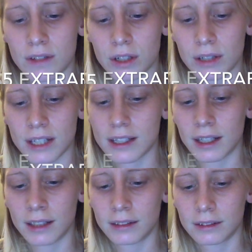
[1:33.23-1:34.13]
So that's
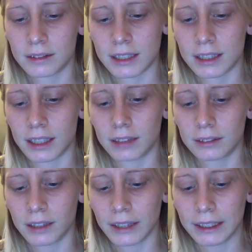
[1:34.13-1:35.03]
not that's not
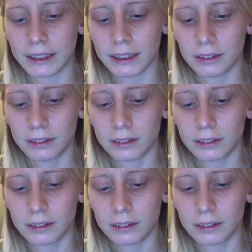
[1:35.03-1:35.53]
a great deal.